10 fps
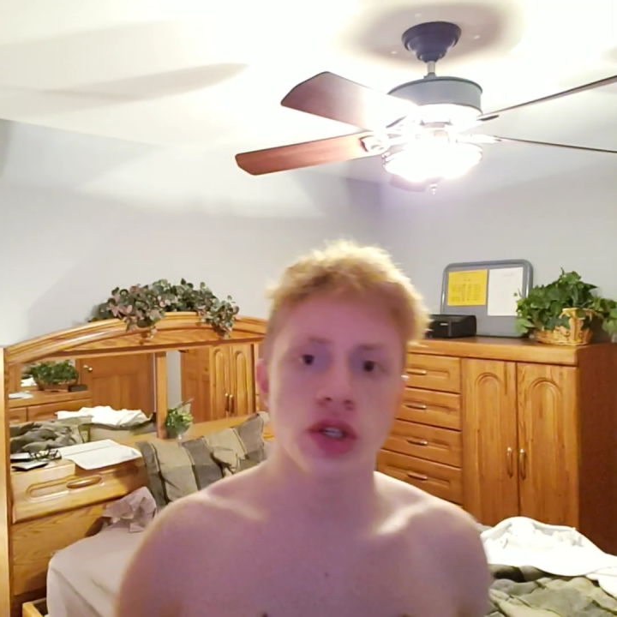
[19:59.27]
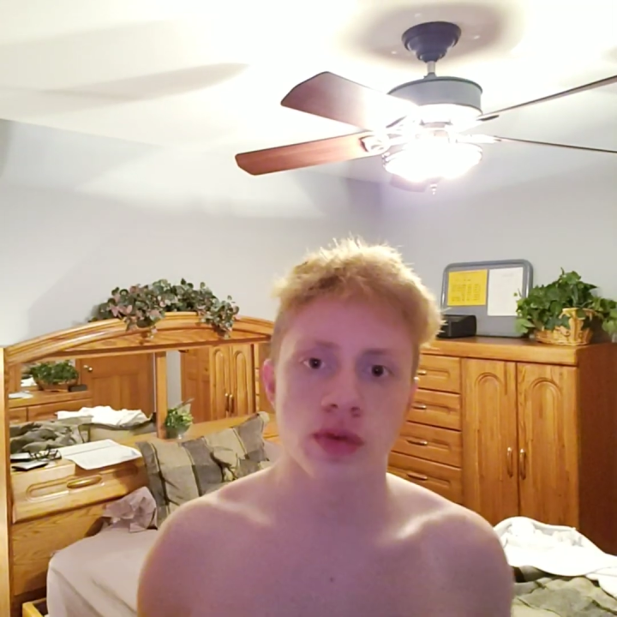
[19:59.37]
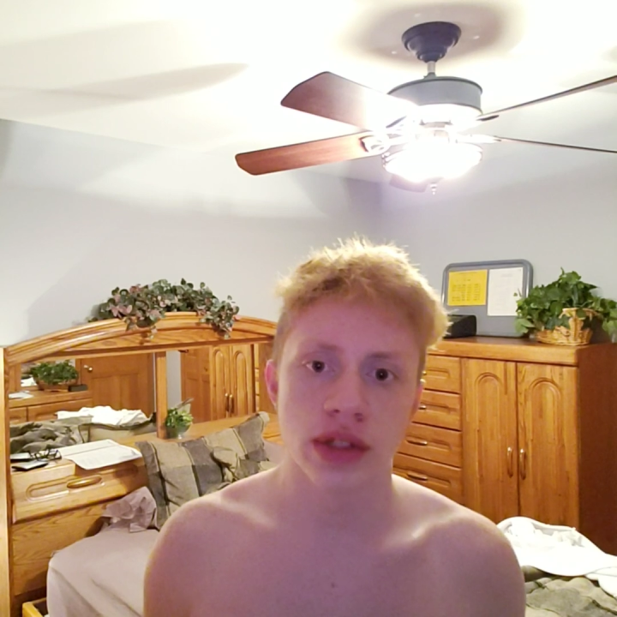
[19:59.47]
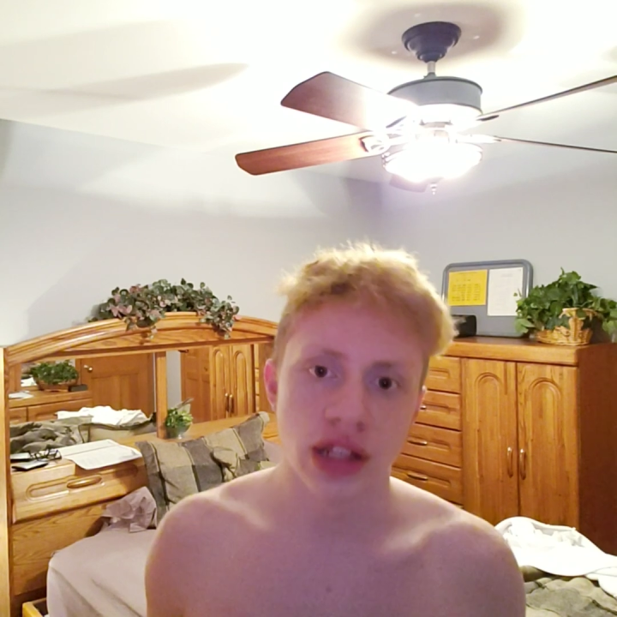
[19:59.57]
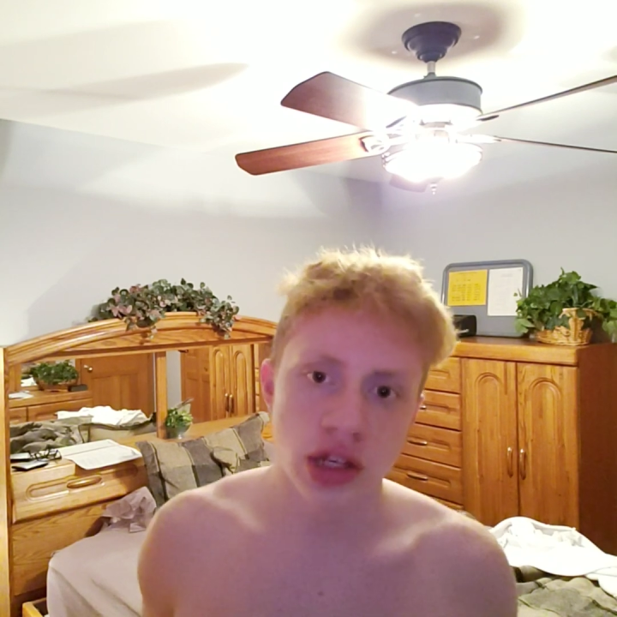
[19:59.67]

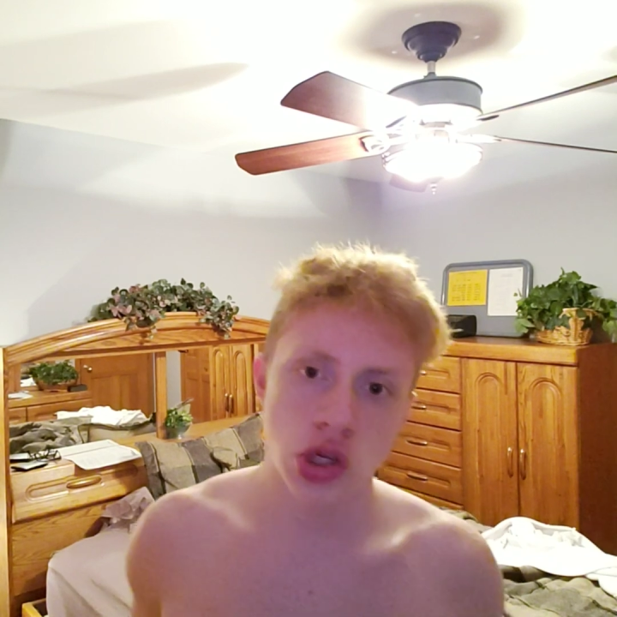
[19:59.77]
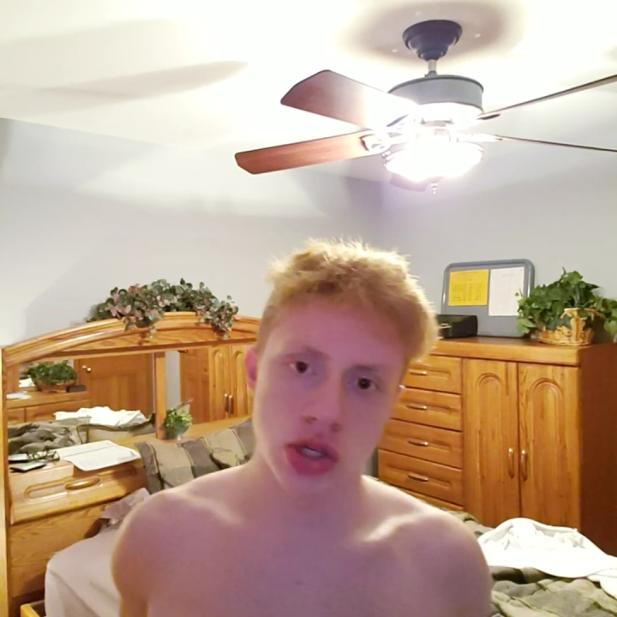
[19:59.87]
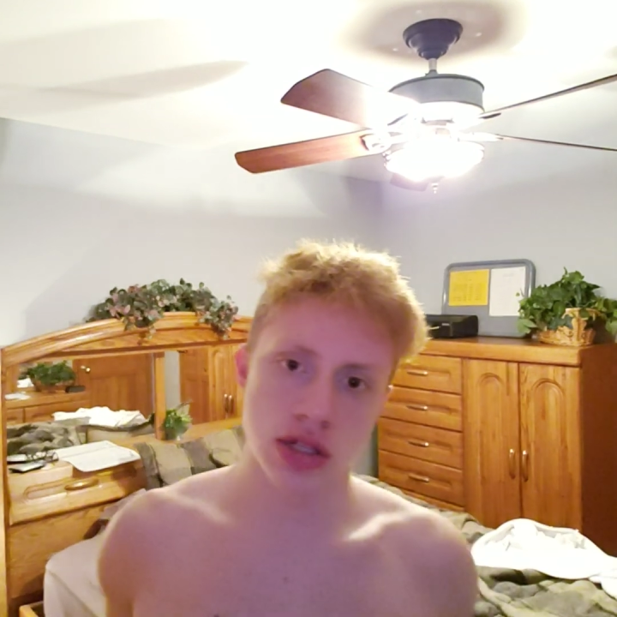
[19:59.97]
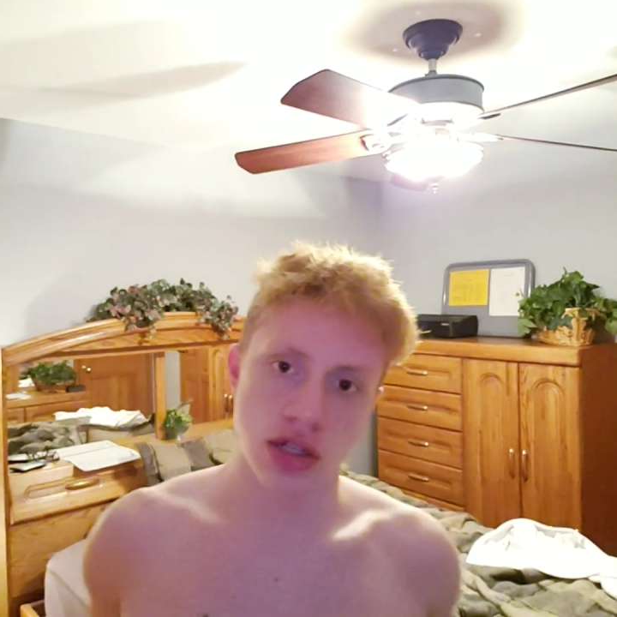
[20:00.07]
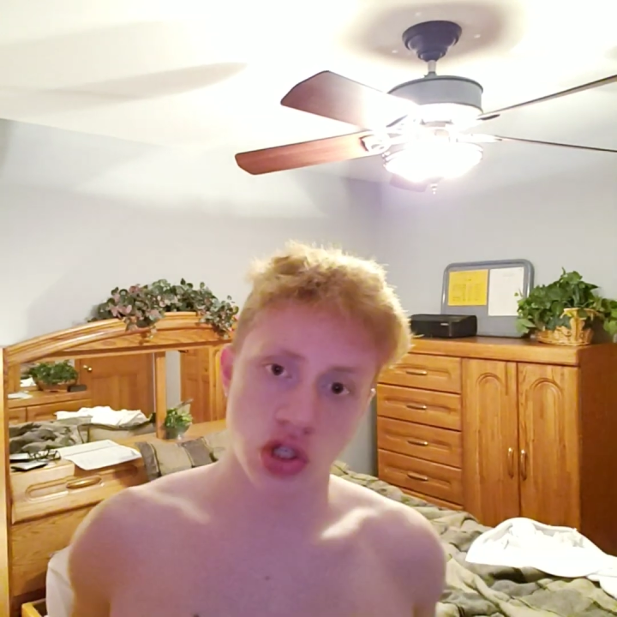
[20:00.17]
these
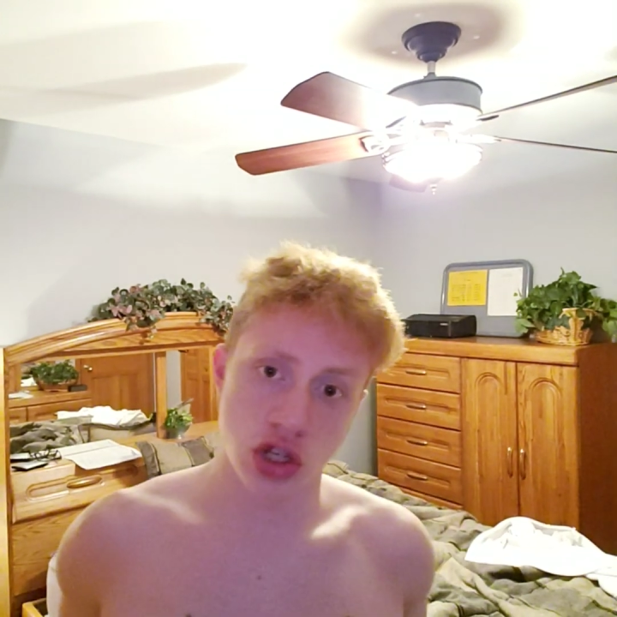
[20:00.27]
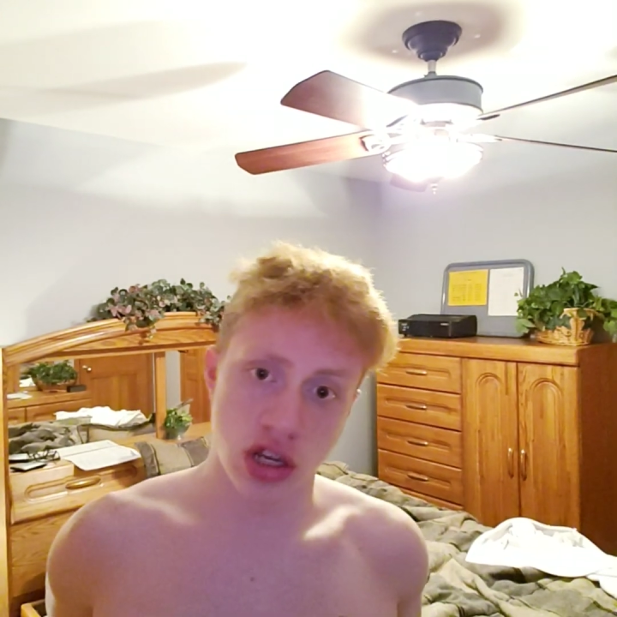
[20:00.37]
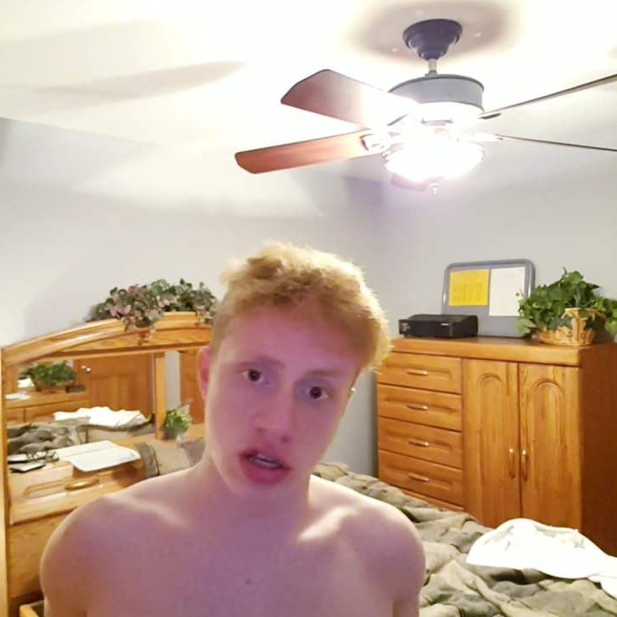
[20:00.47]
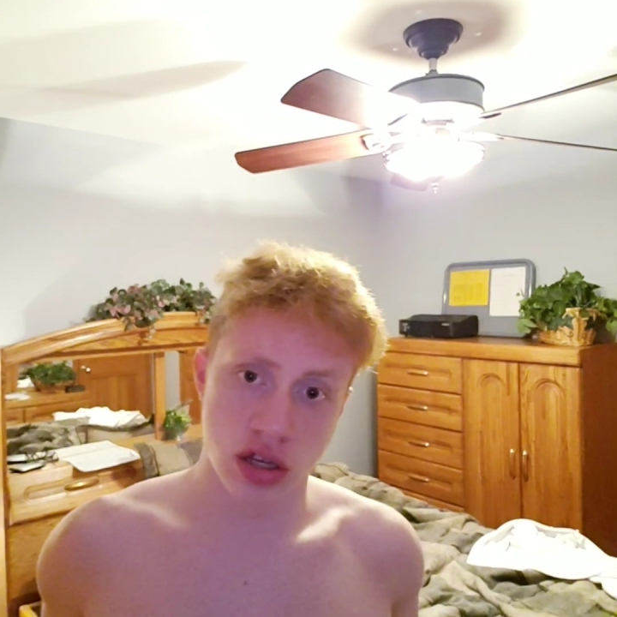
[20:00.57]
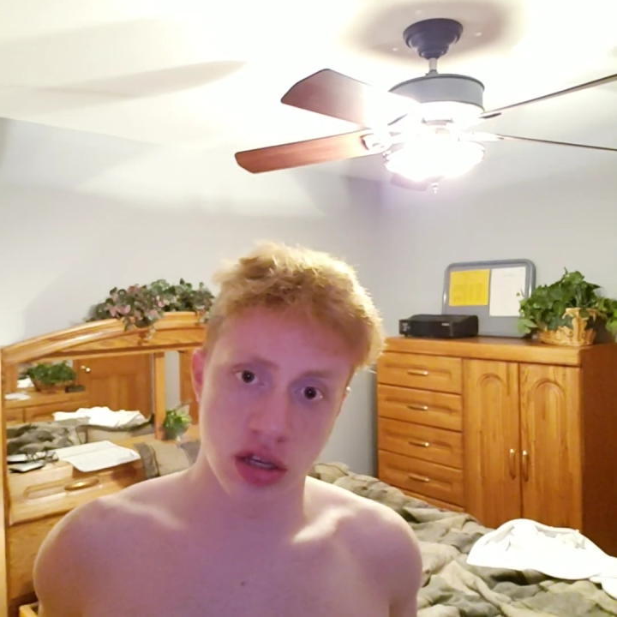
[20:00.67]
religions and
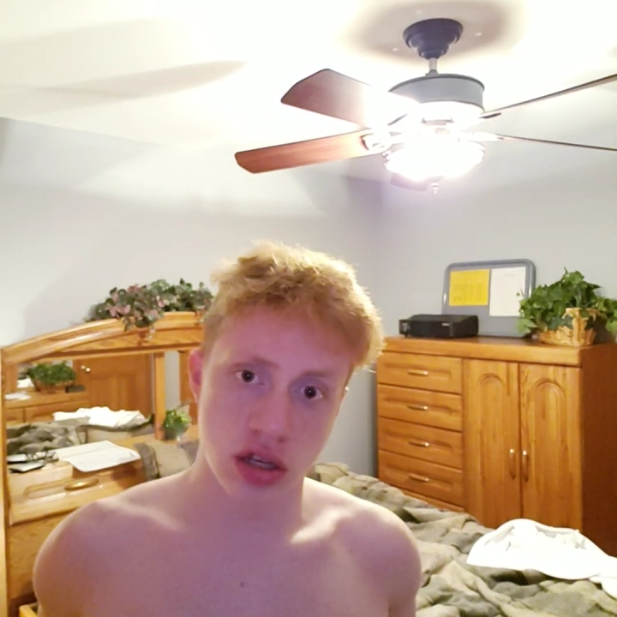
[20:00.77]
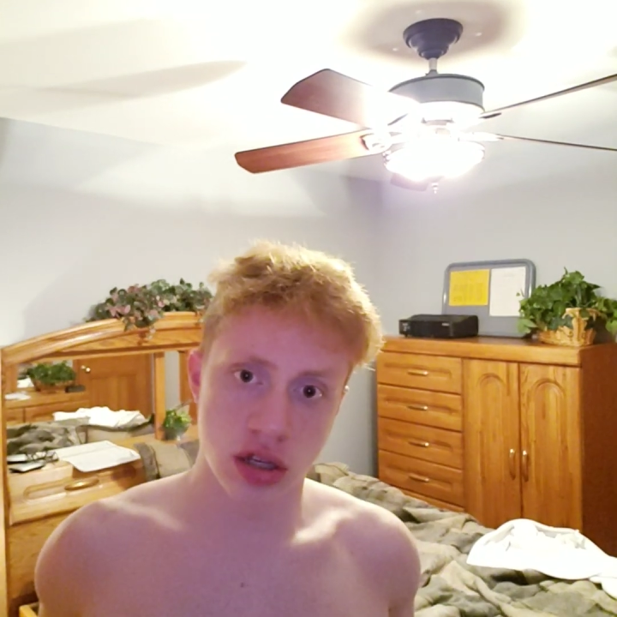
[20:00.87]
shit?